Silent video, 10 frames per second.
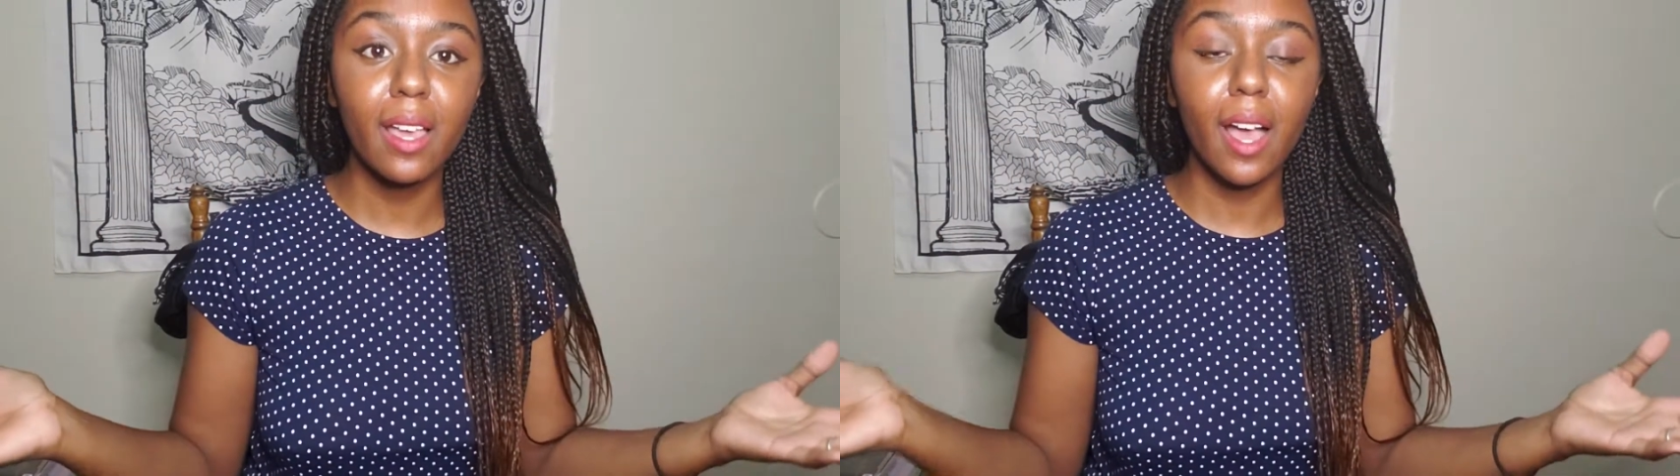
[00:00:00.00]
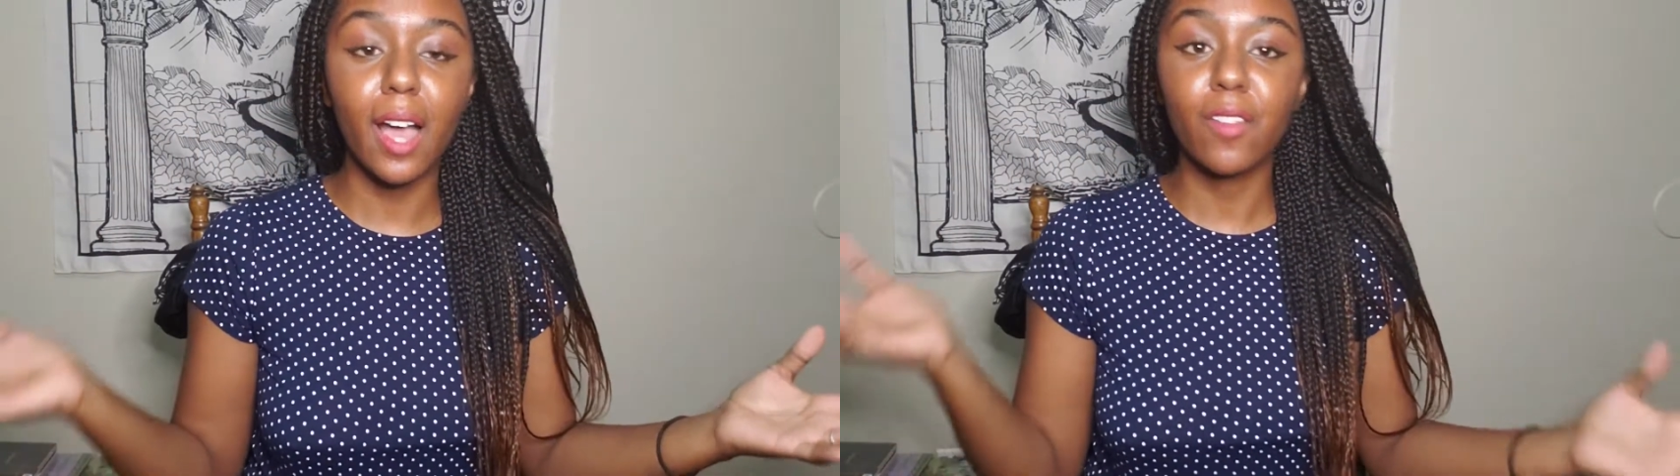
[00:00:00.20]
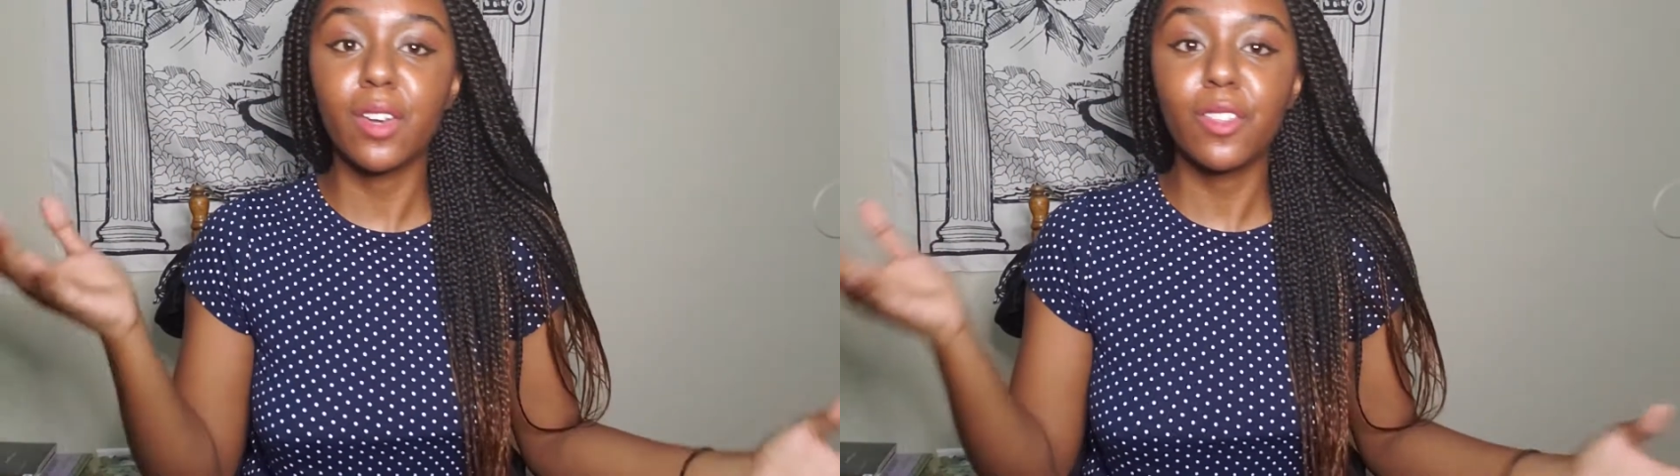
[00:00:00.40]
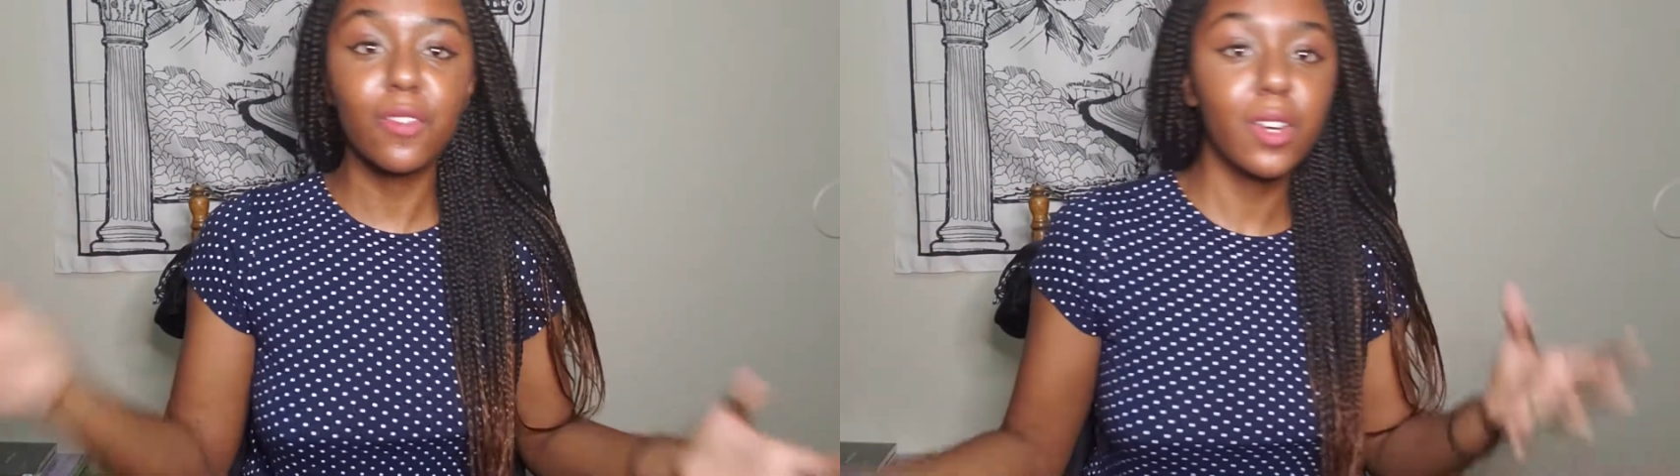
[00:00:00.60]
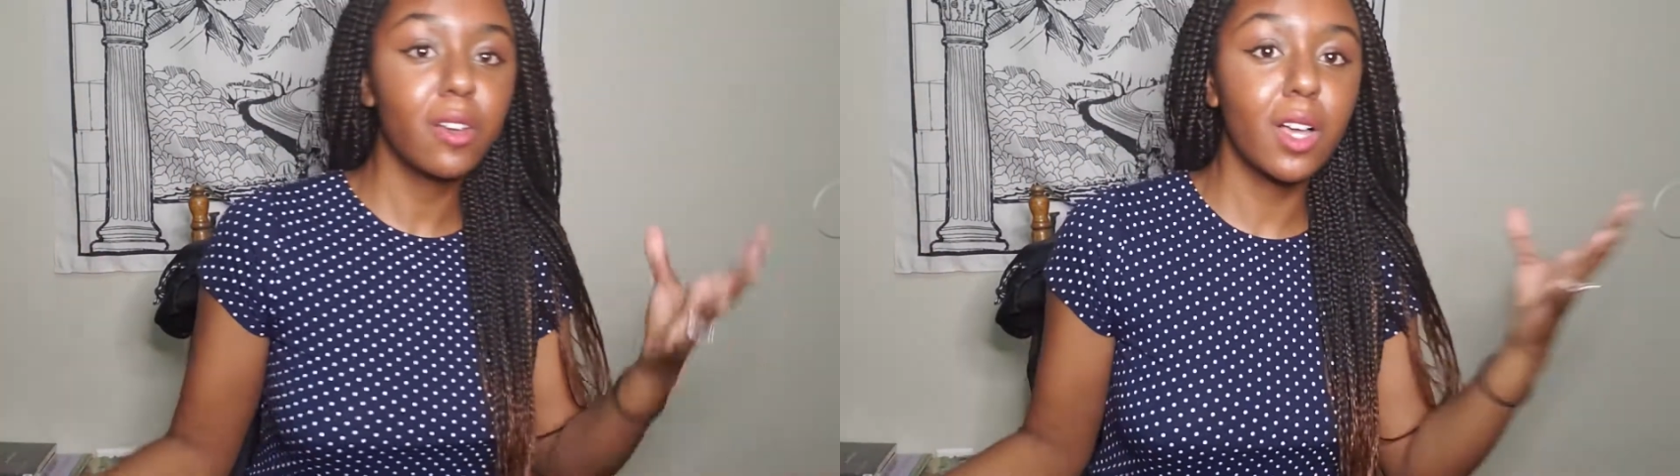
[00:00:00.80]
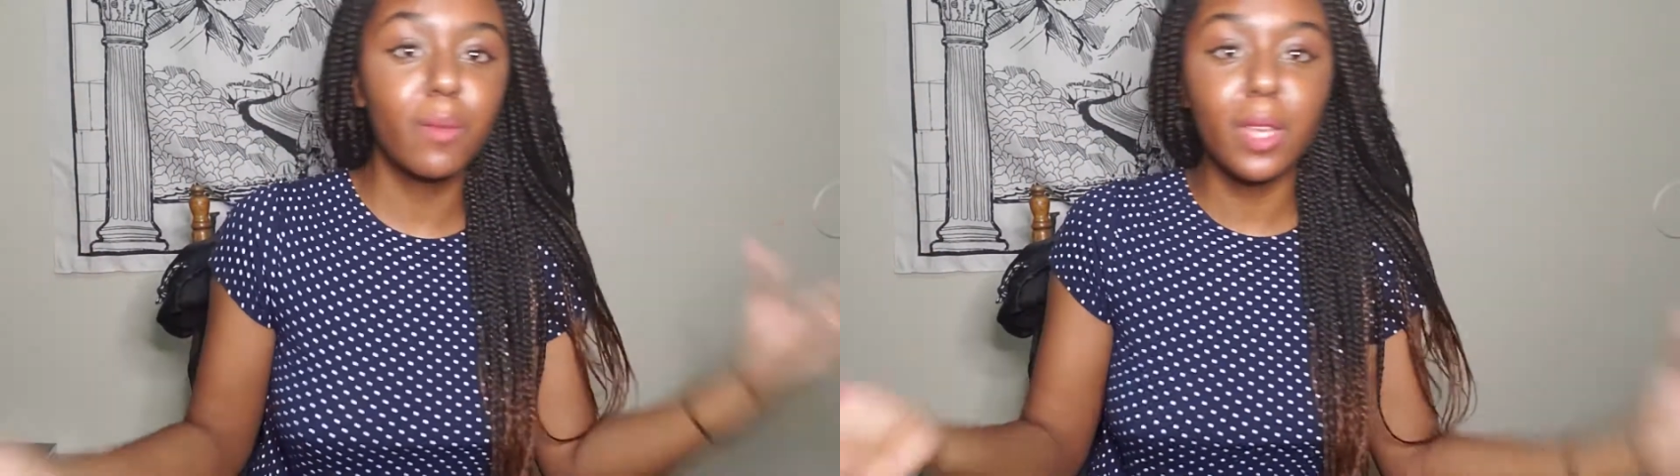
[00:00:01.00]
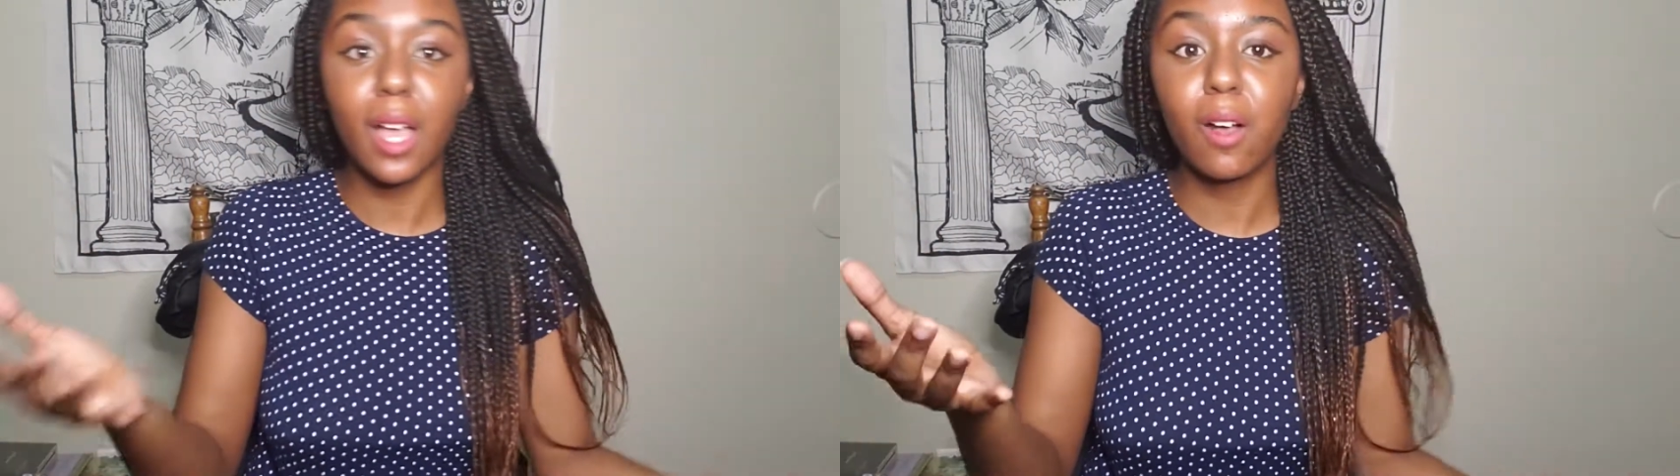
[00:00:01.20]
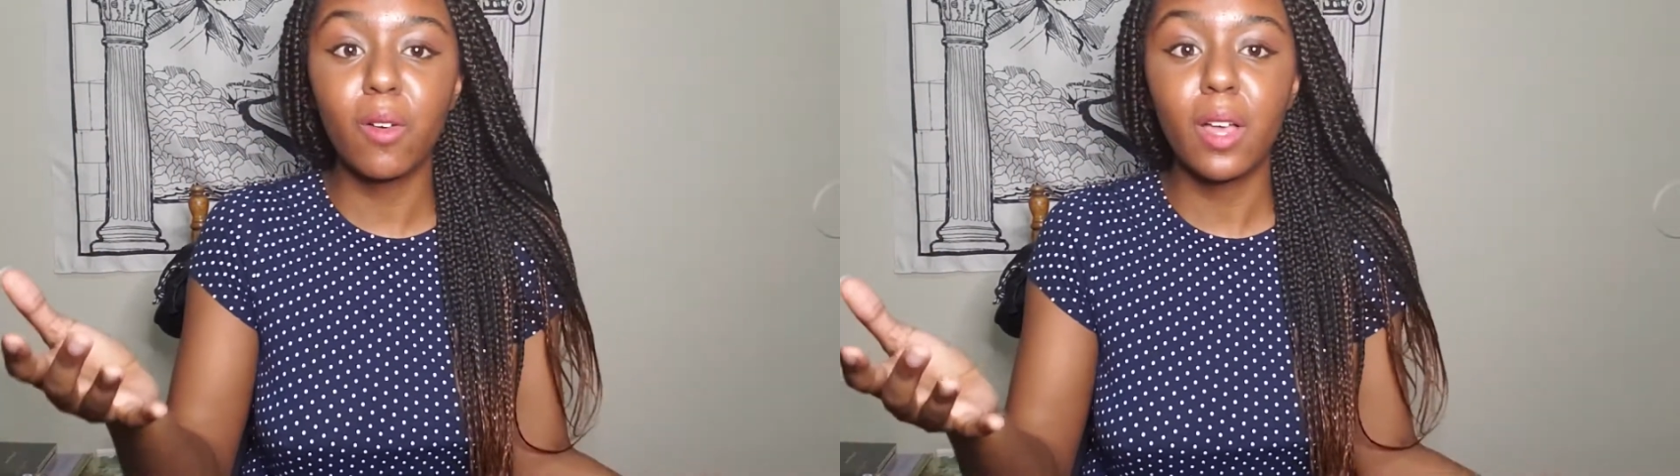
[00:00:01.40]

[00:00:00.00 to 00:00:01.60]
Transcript: I have another video coming out.